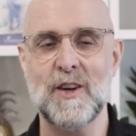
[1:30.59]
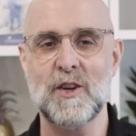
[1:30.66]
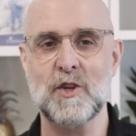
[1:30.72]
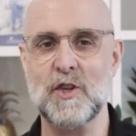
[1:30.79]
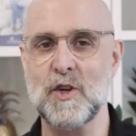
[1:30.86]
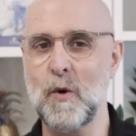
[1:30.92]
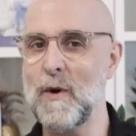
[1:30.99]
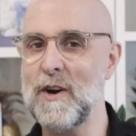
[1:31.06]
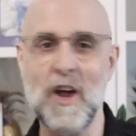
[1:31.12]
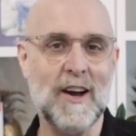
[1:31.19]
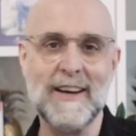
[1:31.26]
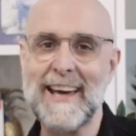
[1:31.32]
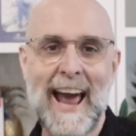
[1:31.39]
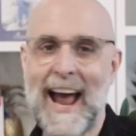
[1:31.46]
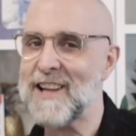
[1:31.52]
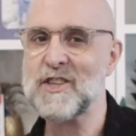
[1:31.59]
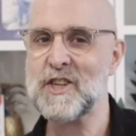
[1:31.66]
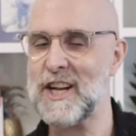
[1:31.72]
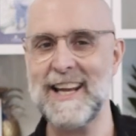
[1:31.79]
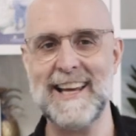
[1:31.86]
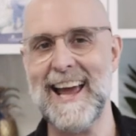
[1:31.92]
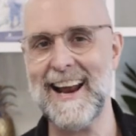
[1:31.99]
So we're not
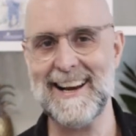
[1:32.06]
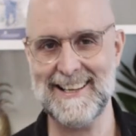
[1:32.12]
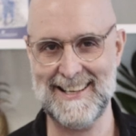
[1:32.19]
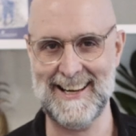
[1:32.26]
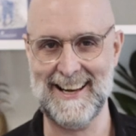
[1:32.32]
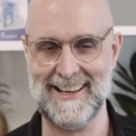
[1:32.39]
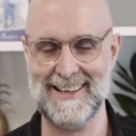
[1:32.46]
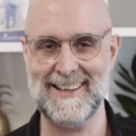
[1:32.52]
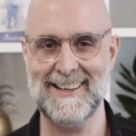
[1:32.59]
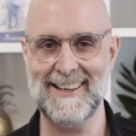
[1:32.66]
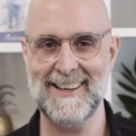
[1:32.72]
cancelling anything